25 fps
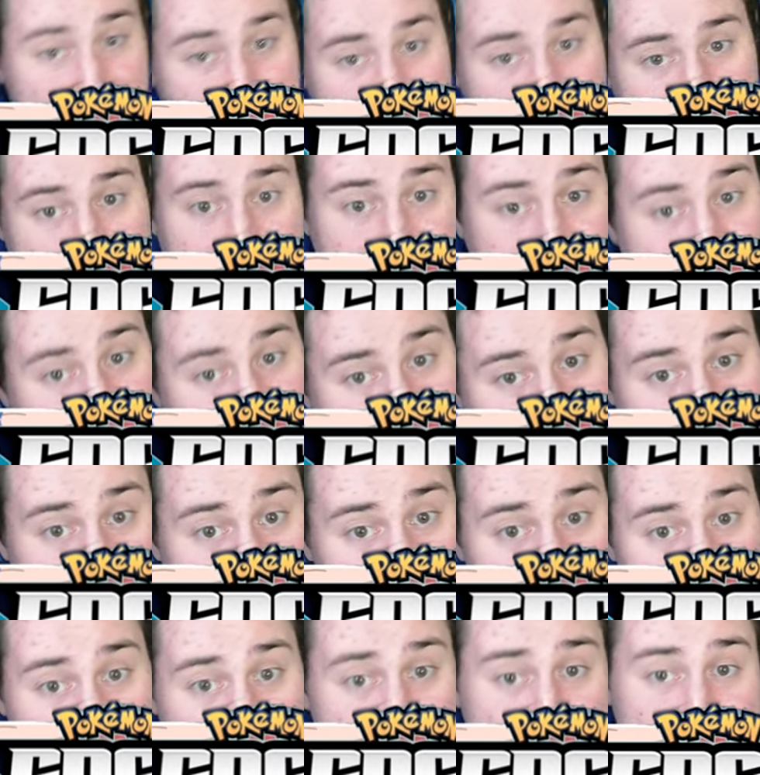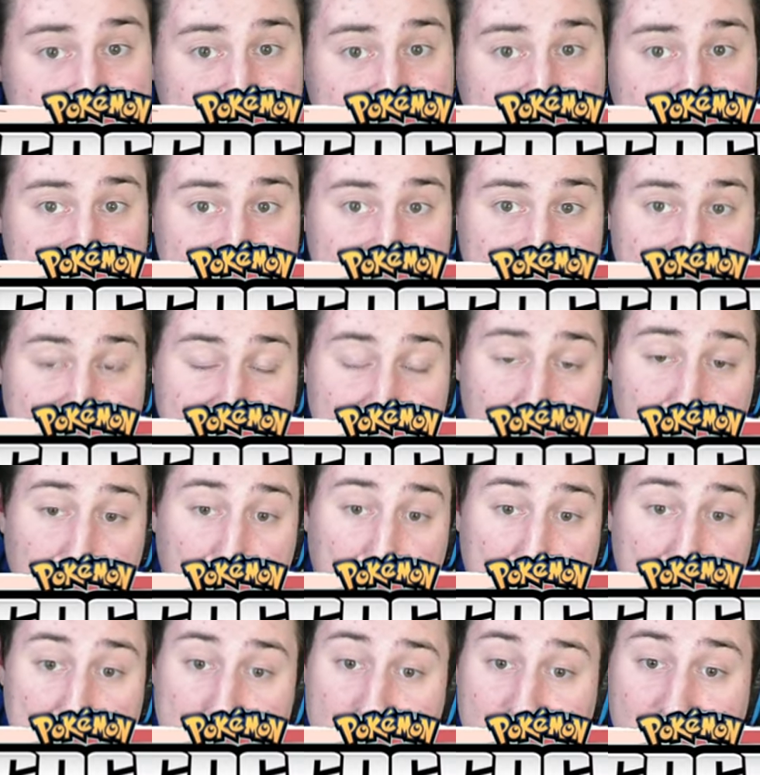did a lot because it's a Kyogre,
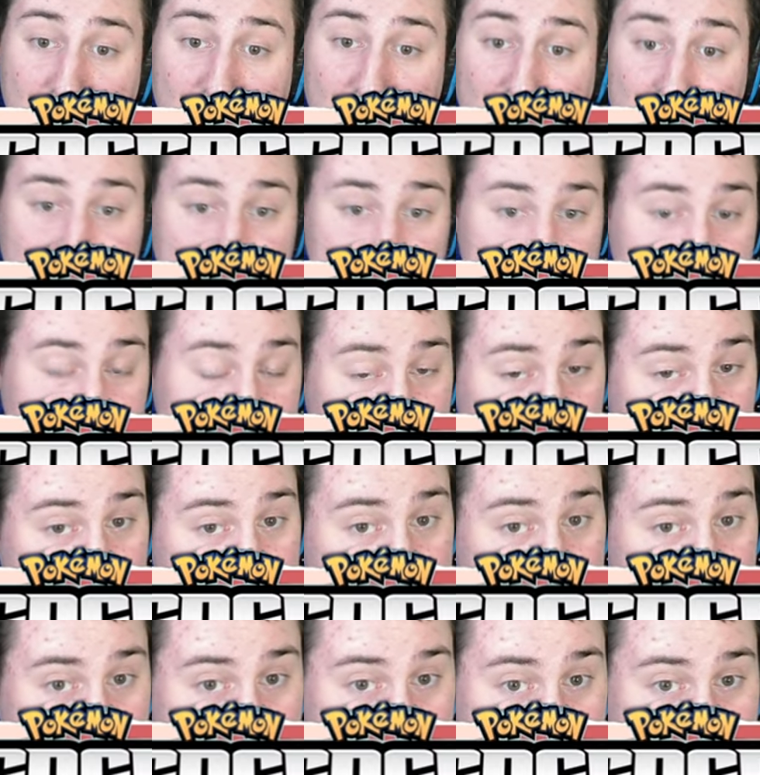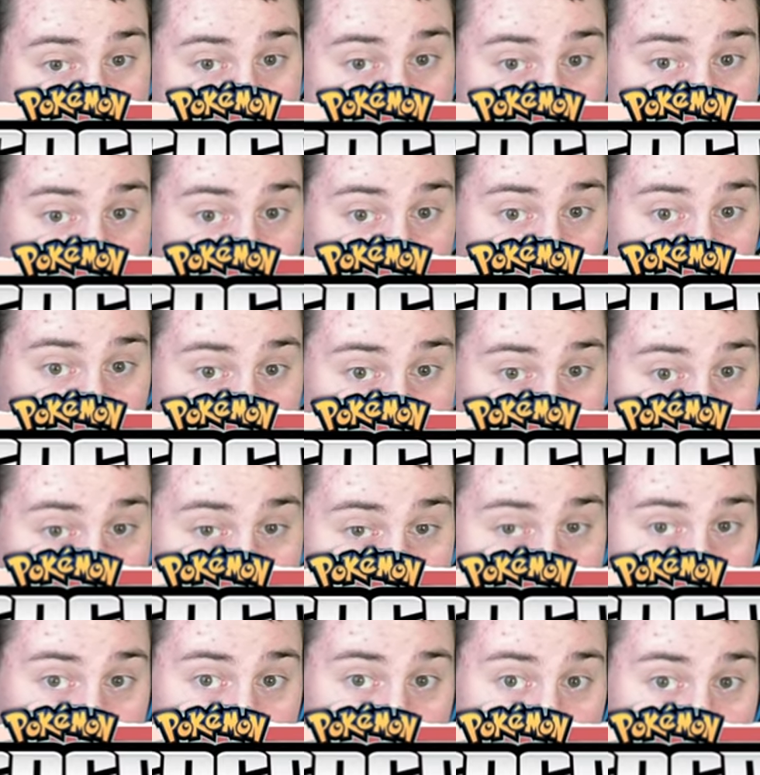but still, it's like,
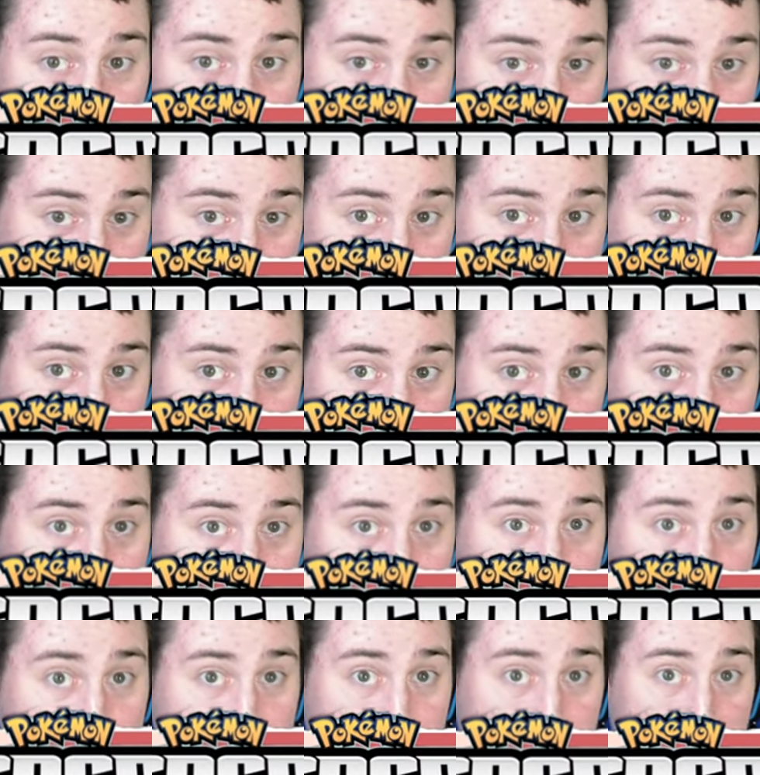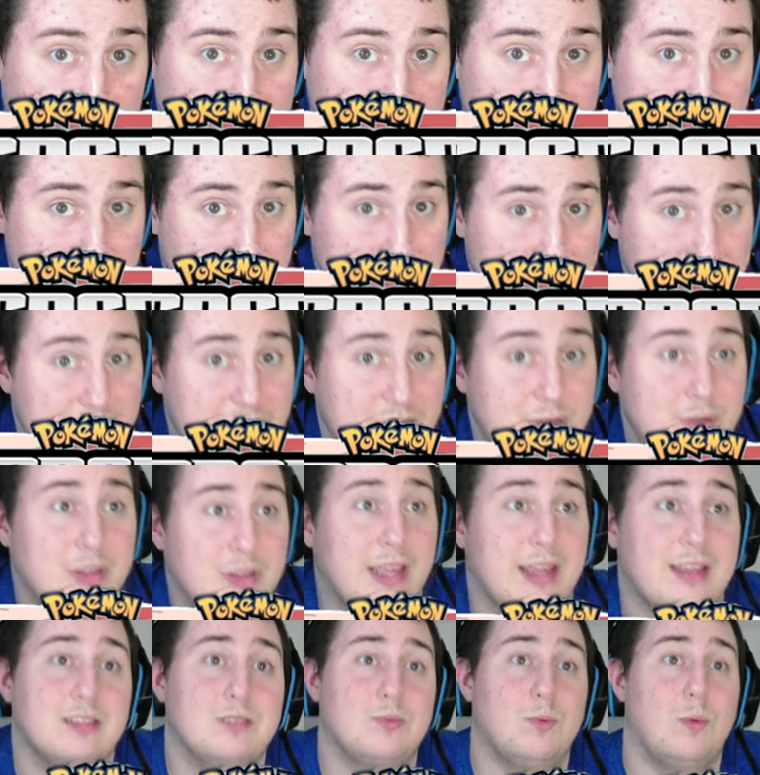buddy, buddy, do we do this?
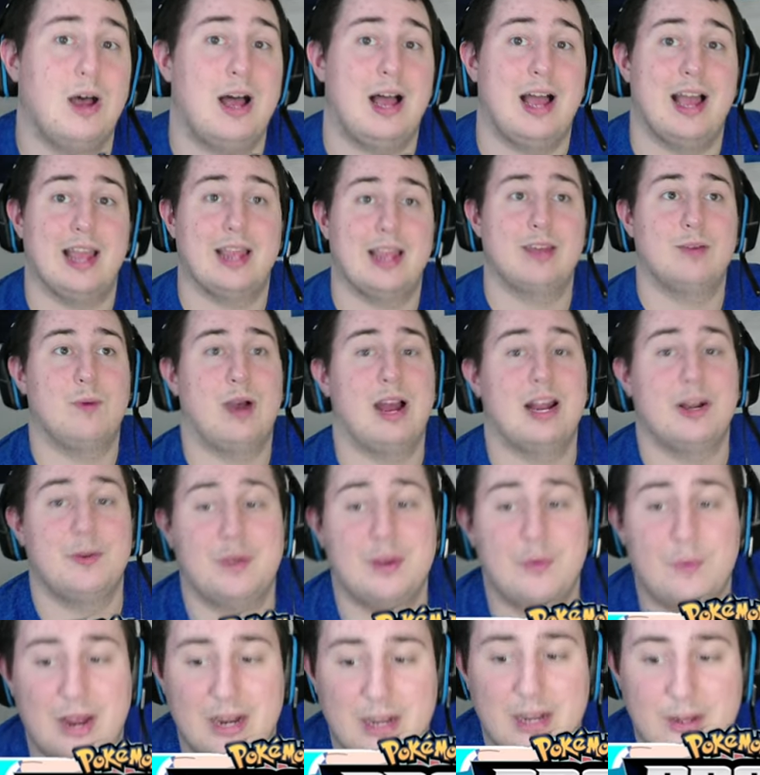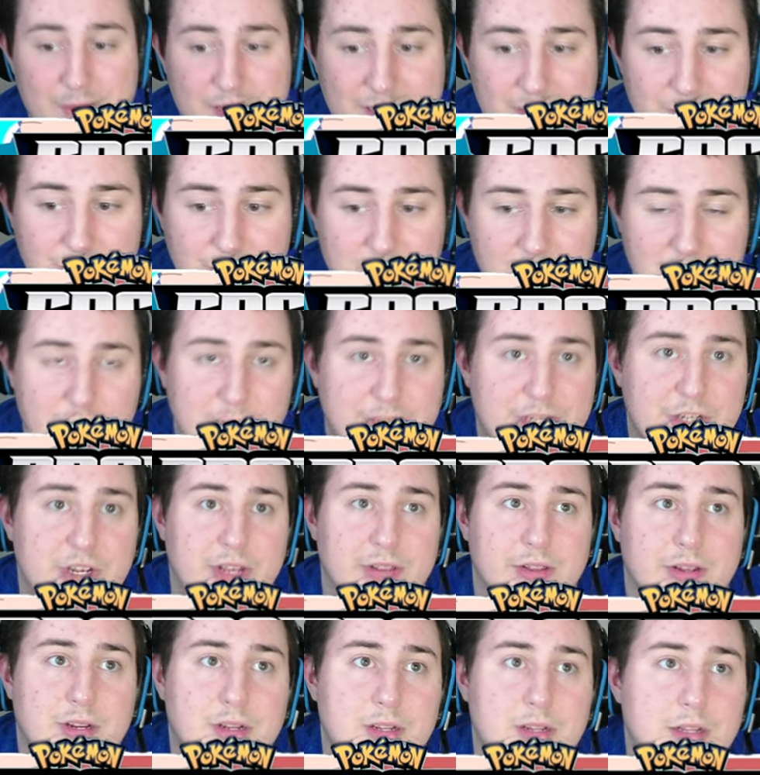Why? Why do we? Why do we do this to each other?
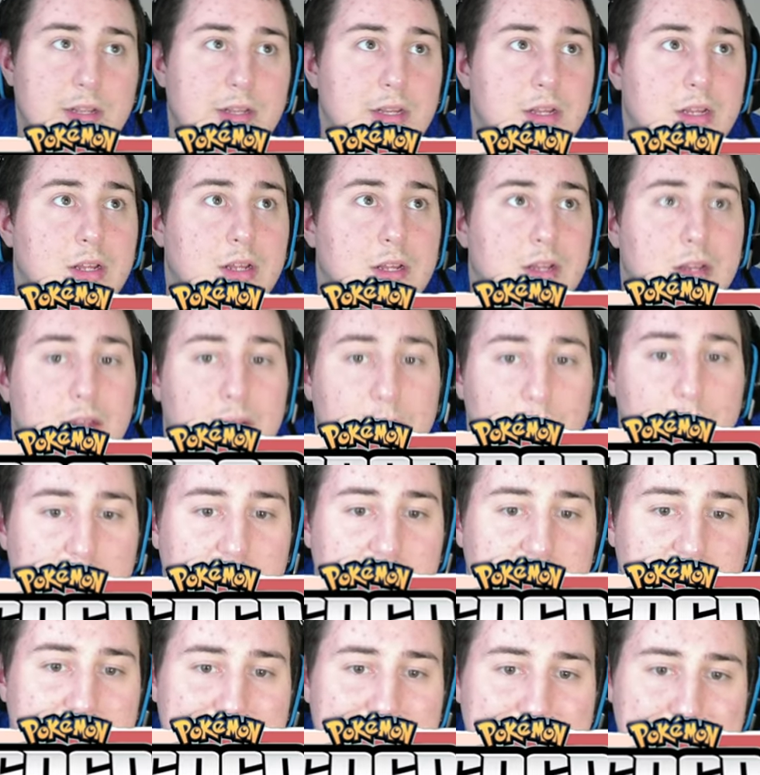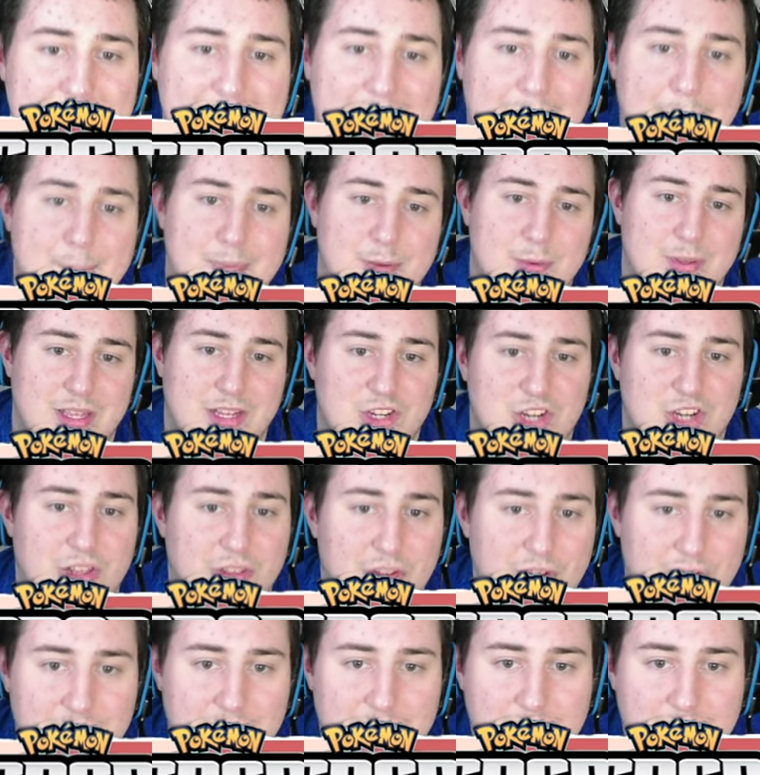We just need to be happy with each other, and